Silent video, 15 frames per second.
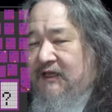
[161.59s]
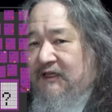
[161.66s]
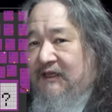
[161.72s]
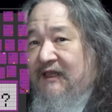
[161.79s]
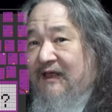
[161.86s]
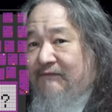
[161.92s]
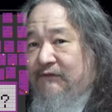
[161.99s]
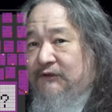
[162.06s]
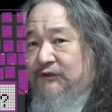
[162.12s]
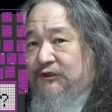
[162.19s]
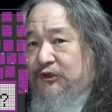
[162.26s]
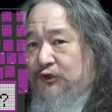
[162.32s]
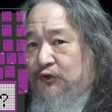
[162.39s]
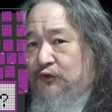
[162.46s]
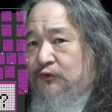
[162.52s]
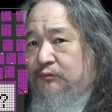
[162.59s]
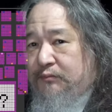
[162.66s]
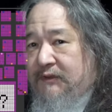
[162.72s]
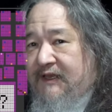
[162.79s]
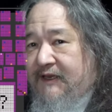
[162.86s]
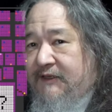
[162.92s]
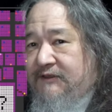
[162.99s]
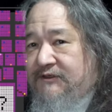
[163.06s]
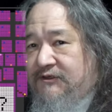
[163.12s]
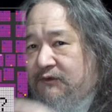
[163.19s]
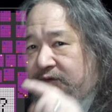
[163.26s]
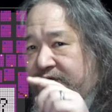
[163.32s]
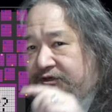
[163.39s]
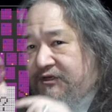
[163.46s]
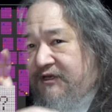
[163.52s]
level two plate,
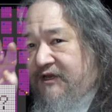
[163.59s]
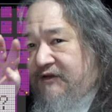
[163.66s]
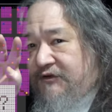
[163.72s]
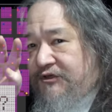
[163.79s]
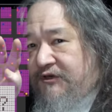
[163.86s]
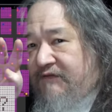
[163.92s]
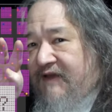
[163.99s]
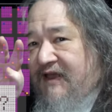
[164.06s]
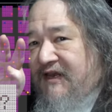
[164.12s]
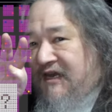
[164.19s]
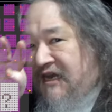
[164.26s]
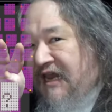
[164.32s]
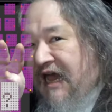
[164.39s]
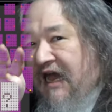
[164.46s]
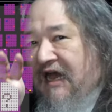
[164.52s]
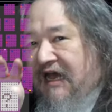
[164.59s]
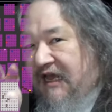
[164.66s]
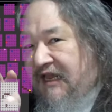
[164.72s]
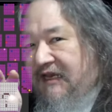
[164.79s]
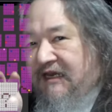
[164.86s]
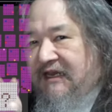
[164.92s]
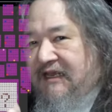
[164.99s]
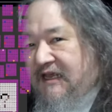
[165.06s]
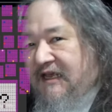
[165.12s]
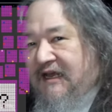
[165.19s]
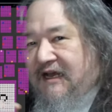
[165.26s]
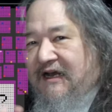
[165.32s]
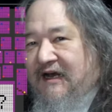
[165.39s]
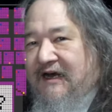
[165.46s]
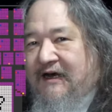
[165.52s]
so it should should have had nine.
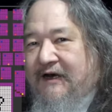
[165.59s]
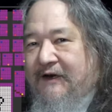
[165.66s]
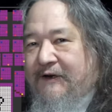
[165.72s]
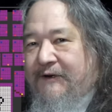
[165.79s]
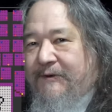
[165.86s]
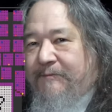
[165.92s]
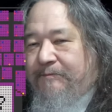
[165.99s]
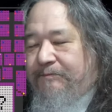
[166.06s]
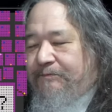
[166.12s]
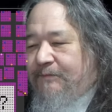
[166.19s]
Uh, um,